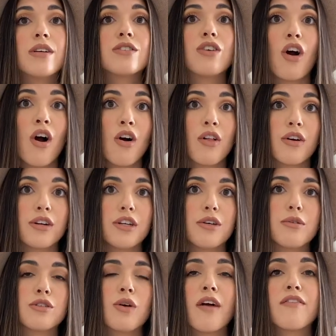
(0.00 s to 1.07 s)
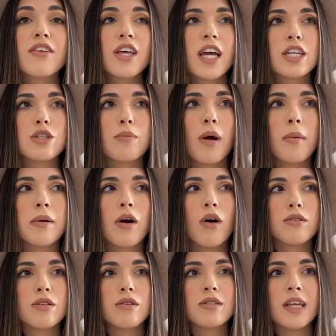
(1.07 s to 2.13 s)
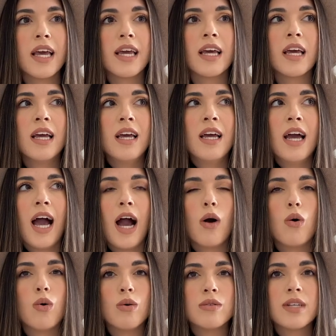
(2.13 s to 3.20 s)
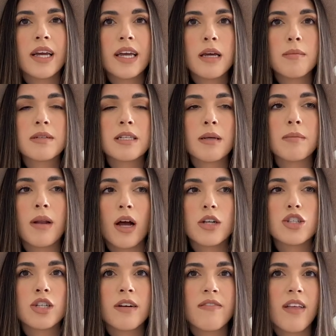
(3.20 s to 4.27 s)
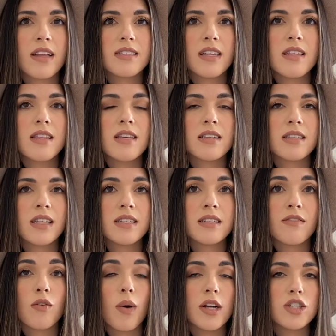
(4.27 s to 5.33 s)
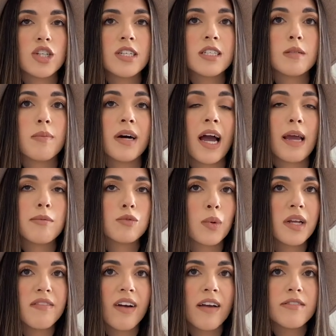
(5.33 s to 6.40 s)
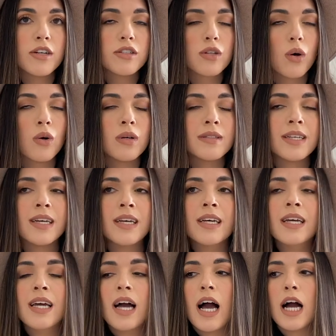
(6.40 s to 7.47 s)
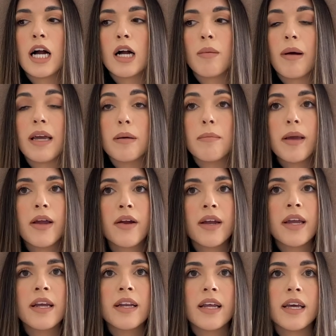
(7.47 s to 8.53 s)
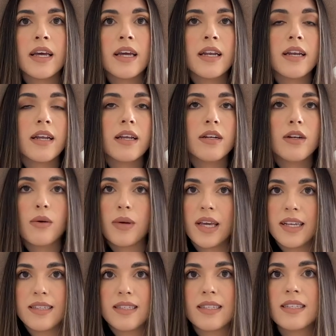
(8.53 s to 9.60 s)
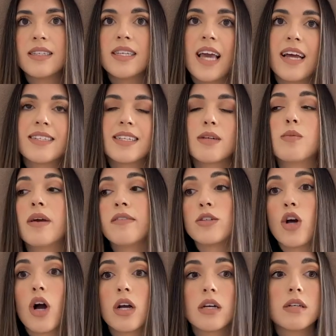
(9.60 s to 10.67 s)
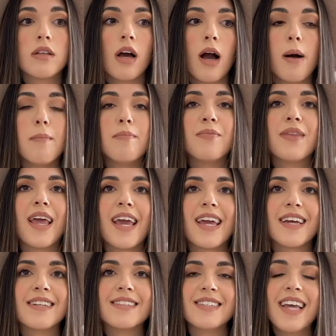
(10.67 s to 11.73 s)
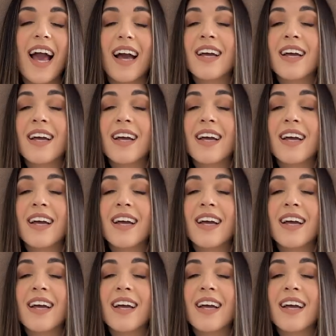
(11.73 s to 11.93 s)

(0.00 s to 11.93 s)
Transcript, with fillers: tall are you? So I feel like I should probably also say how old I am because I'm not sure if that's in this list of questions, but I am 25 years old. Um, I am married and no kids yet. We have a dog. Um, and yeah,